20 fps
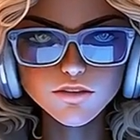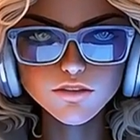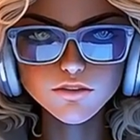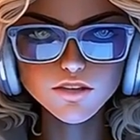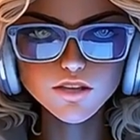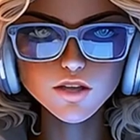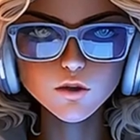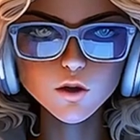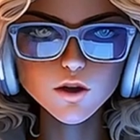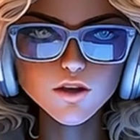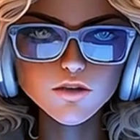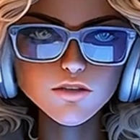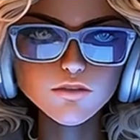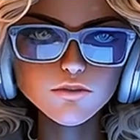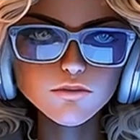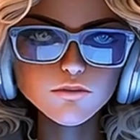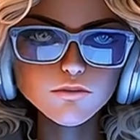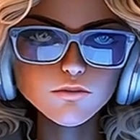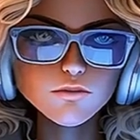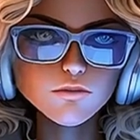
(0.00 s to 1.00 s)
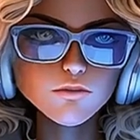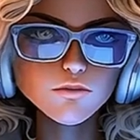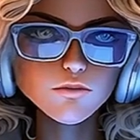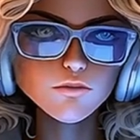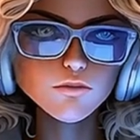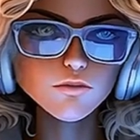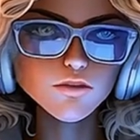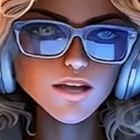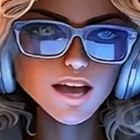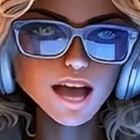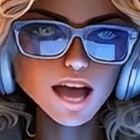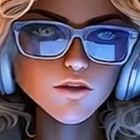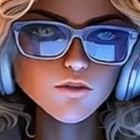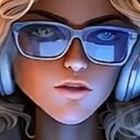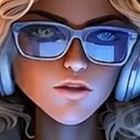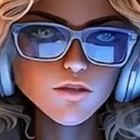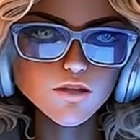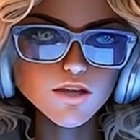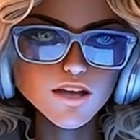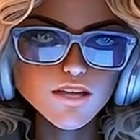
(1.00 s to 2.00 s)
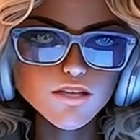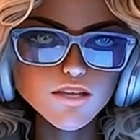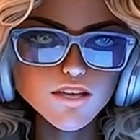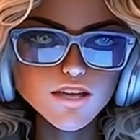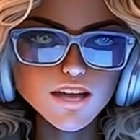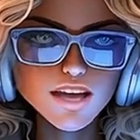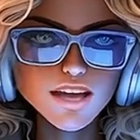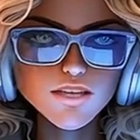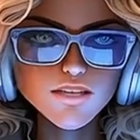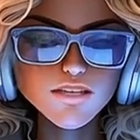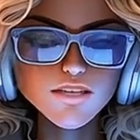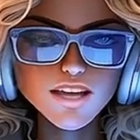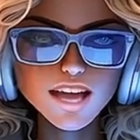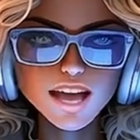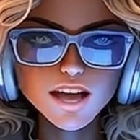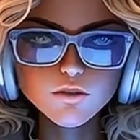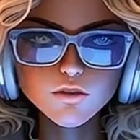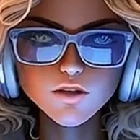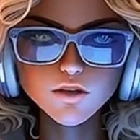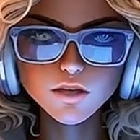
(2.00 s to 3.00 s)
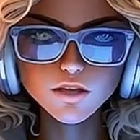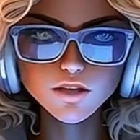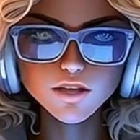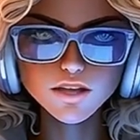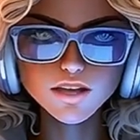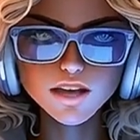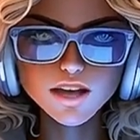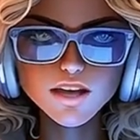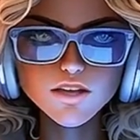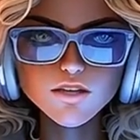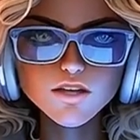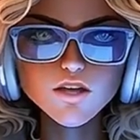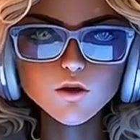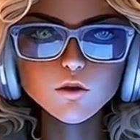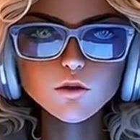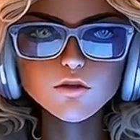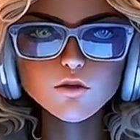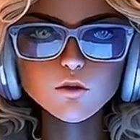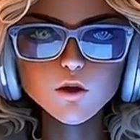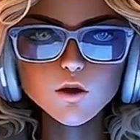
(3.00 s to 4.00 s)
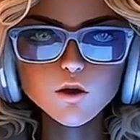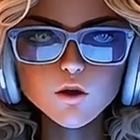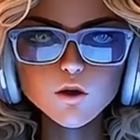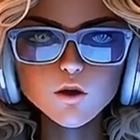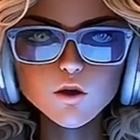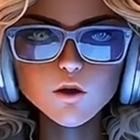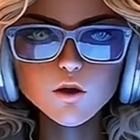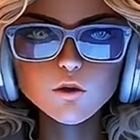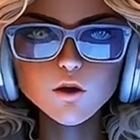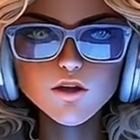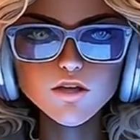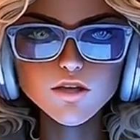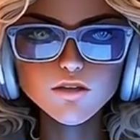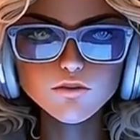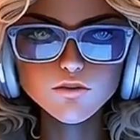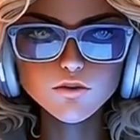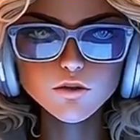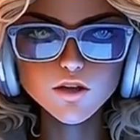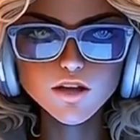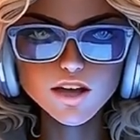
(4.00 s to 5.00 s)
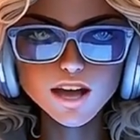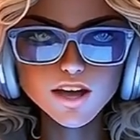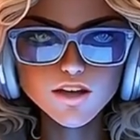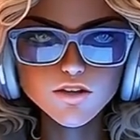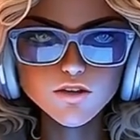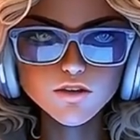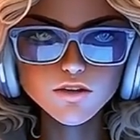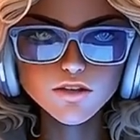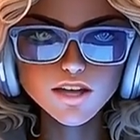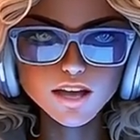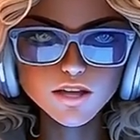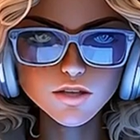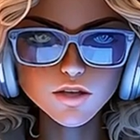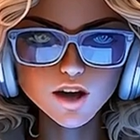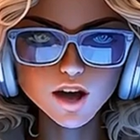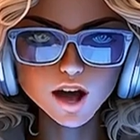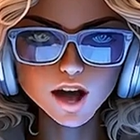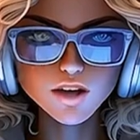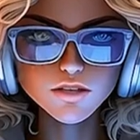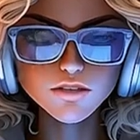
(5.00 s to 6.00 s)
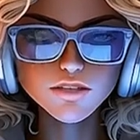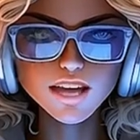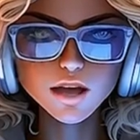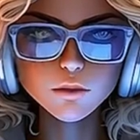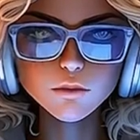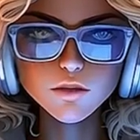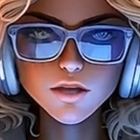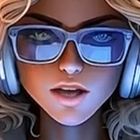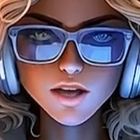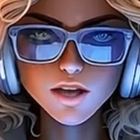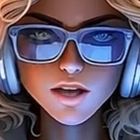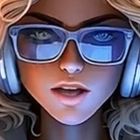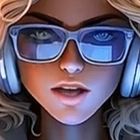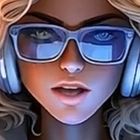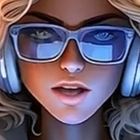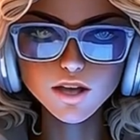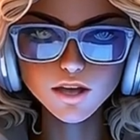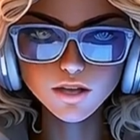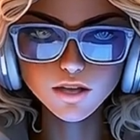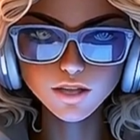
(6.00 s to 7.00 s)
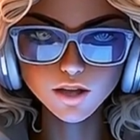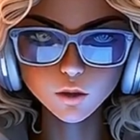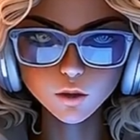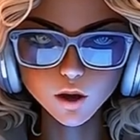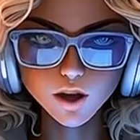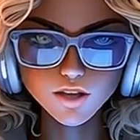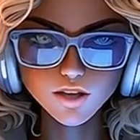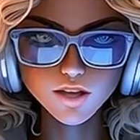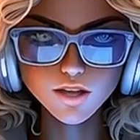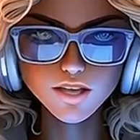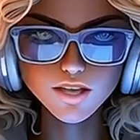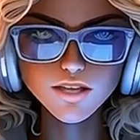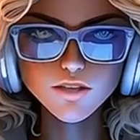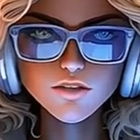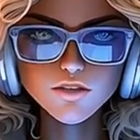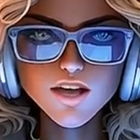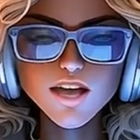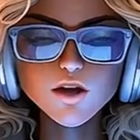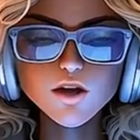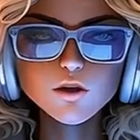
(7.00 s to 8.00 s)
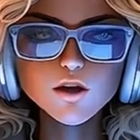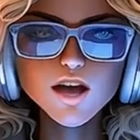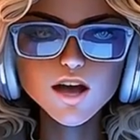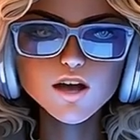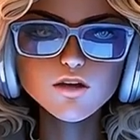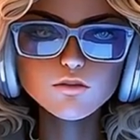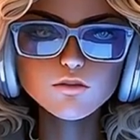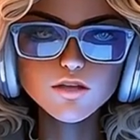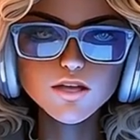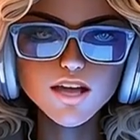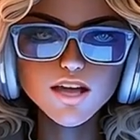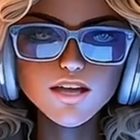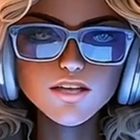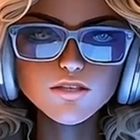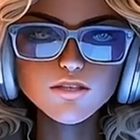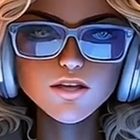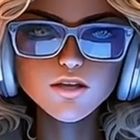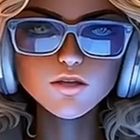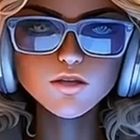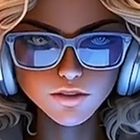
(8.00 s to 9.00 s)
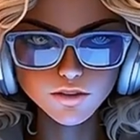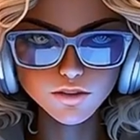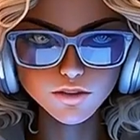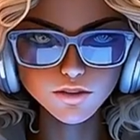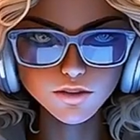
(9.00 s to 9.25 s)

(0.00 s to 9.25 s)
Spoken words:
Situational factors can overrule a shopper's conscious intent. The next question, if obvious. How do researchers investigate this?